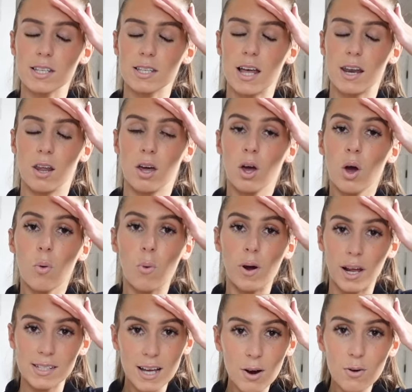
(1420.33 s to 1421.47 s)
and then when
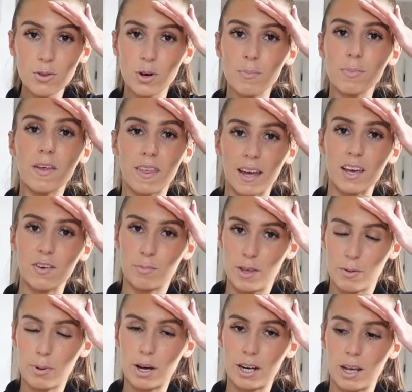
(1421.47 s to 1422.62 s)
I tell them, they then give me
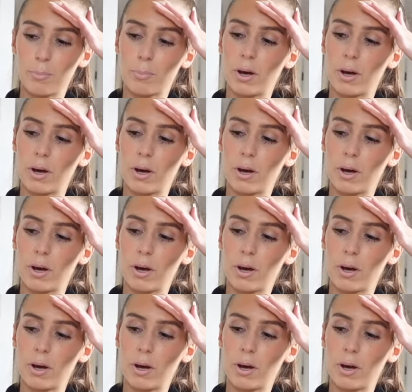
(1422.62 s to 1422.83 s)
the money,